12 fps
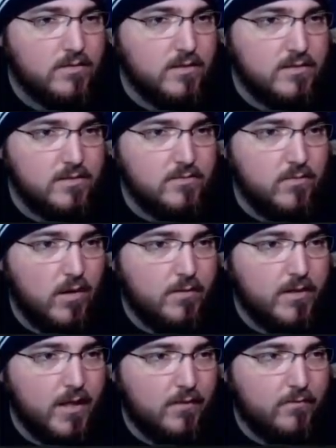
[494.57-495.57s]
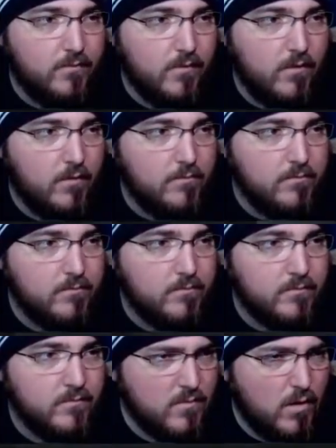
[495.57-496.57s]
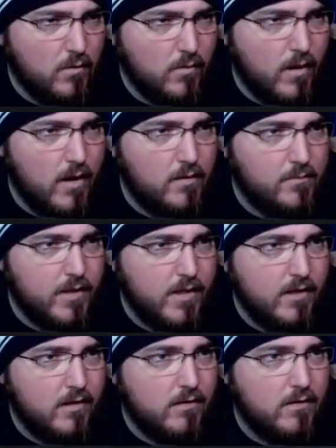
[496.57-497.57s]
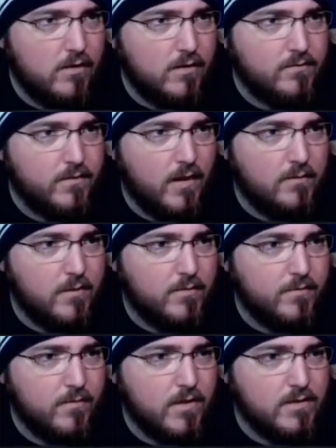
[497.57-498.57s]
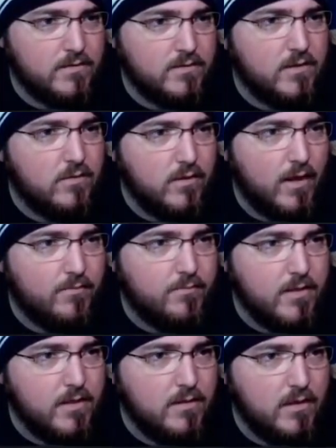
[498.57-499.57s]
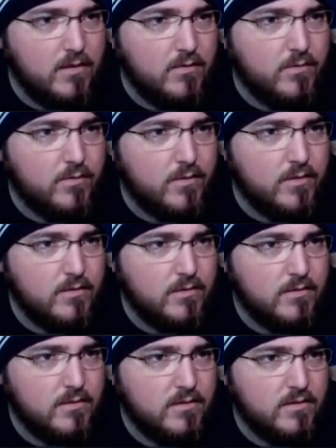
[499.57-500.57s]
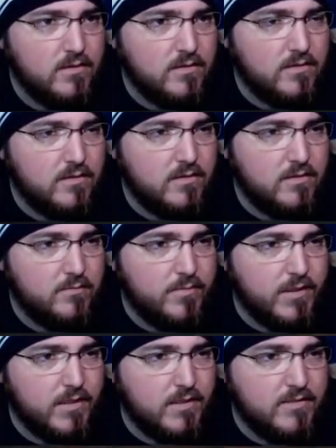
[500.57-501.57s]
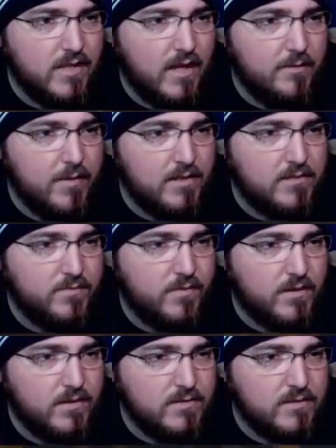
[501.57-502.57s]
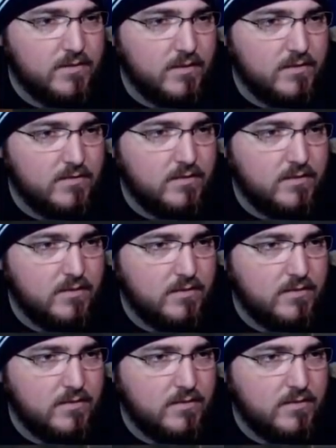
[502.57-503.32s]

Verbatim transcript: This is where I came from. I ran up here and I found my friends who left me alone. Because that makes fucking sense.